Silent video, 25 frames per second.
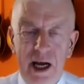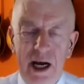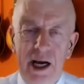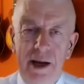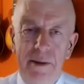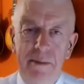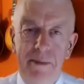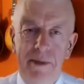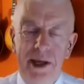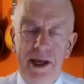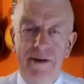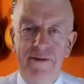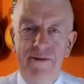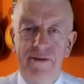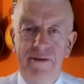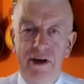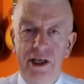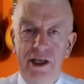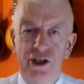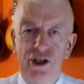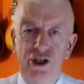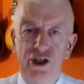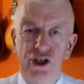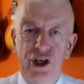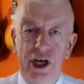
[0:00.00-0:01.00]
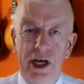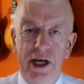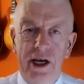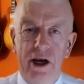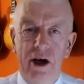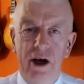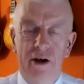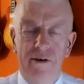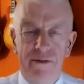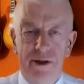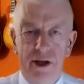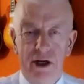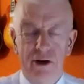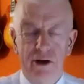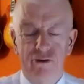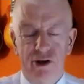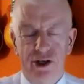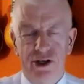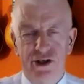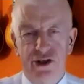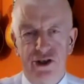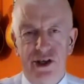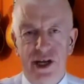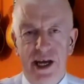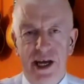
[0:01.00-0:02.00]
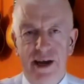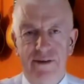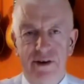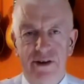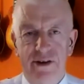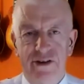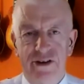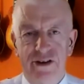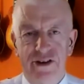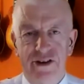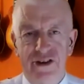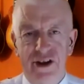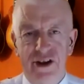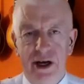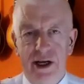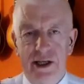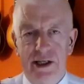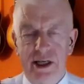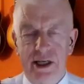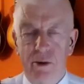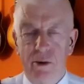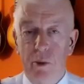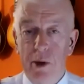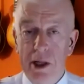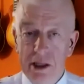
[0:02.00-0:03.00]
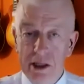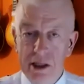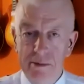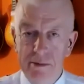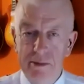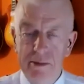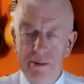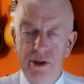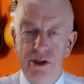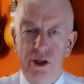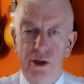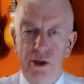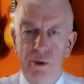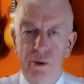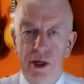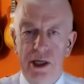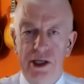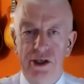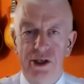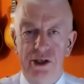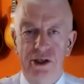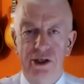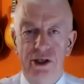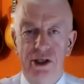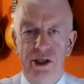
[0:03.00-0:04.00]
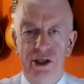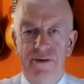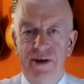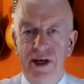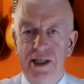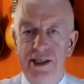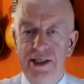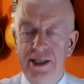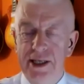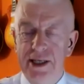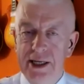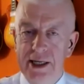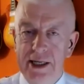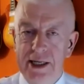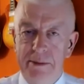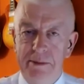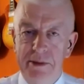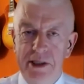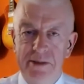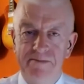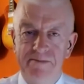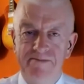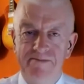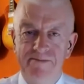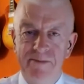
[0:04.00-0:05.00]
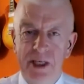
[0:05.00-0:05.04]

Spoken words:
I'm the Vice Chair of the Christian Evidence Society. Welcome to Questions of Our Times.